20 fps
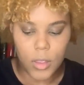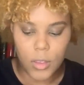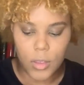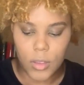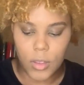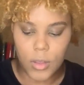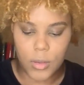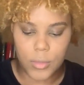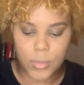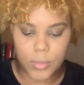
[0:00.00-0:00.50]

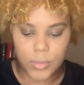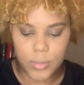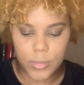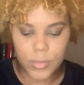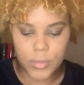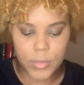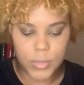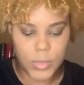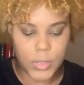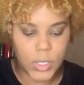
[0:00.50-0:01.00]
So
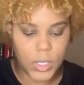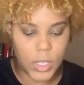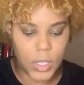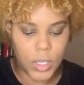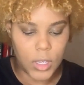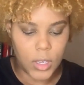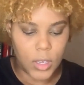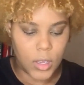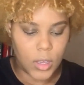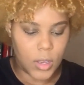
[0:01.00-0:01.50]

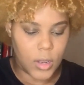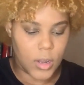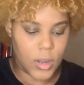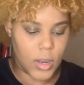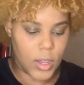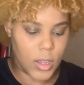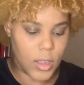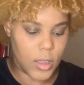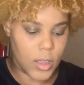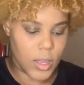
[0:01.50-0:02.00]

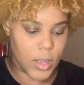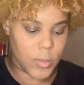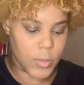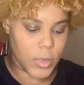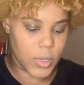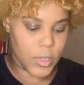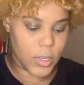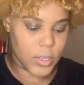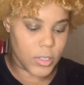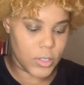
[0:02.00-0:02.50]
now I'm
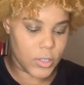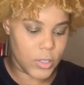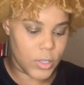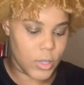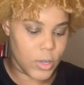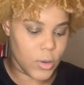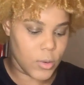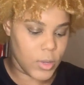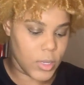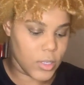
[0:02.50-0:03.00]
going to
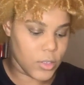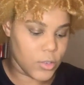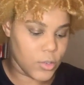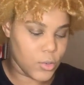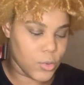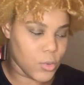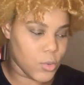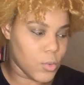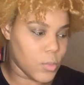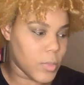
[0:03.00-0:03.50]
go into
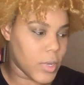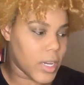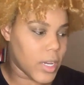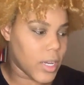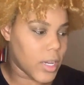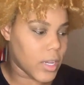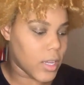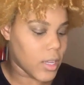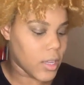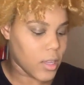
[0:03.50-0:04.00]

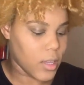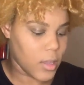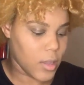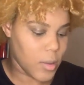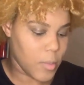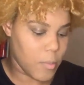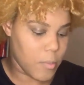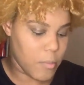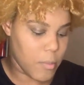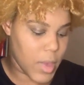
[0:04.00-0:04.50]
my
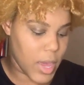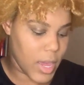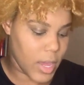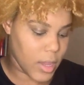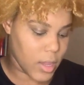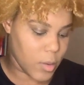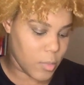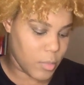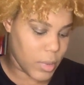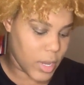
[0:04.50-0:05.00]

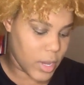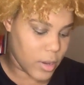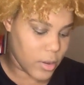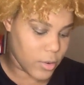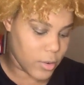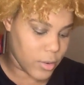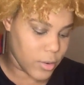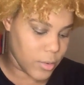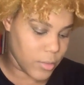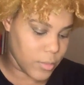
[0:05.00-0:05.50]
MAC
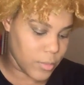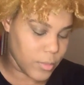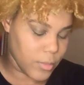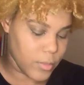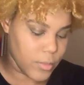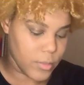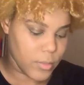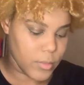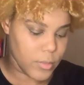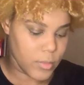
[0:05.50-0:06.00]
powder,
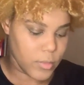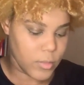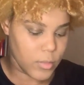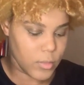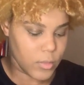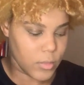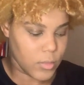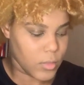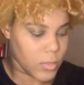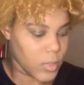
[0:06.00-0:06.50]

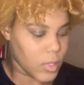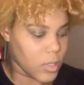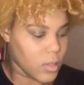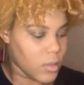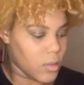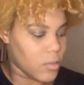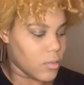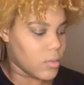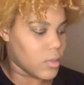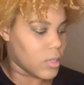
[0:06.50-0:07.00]

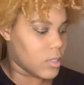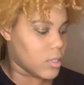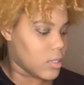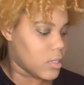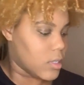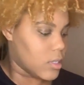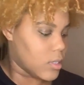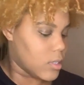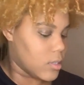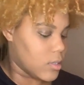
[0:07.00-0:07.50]
which
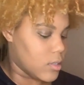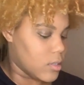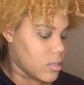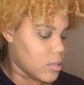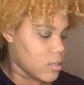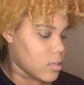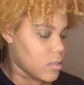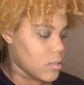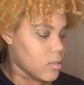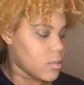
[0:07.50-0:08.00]
is
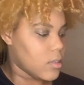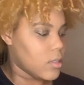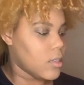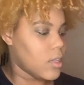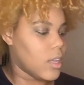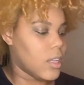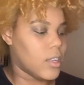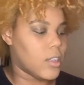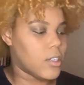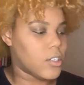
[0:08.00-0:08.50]

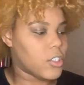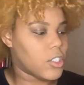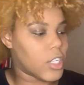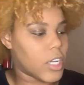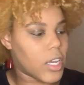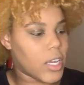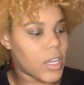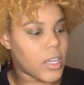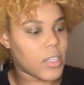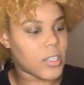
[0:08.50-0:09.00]
in the
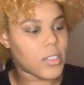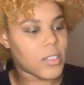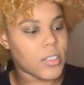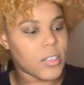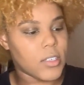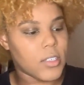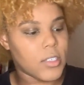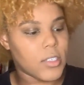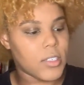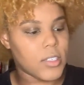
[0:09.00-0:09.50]
shade
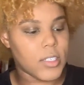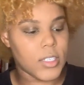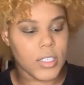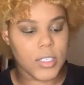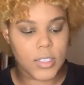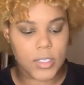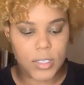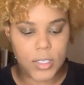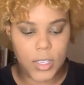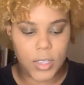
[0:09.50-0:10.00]

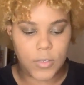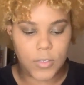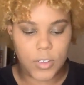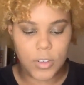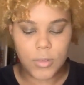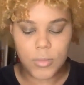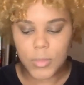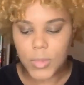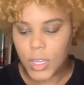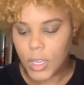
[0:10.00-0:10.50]
C7,
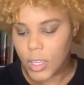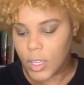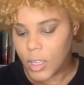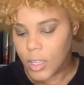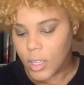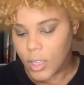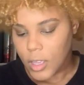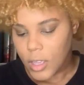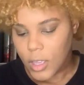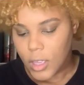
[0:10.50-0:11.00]

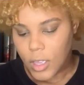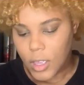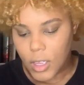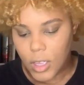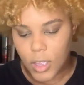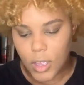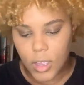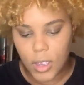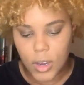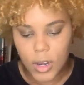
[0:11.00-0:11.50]

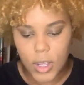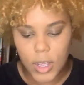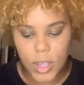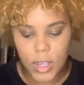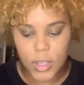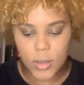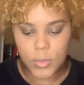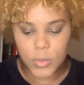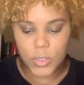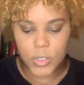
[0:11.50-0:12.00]
and
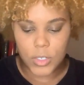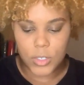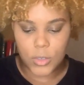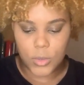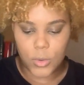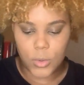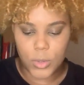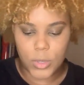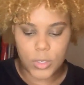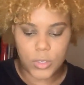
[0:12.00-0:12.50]
I'm just
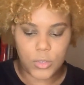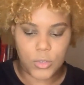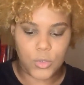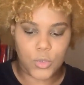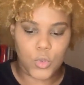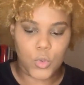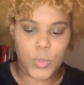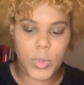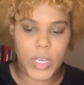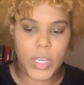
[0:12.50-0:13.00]
going
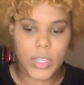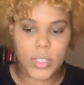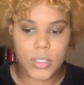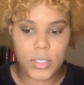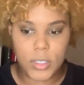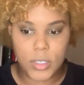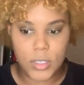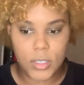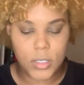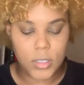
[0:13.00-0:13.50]
to pat
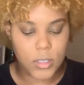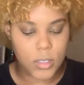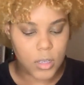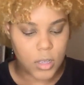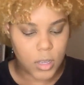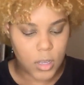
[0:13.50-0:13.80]
this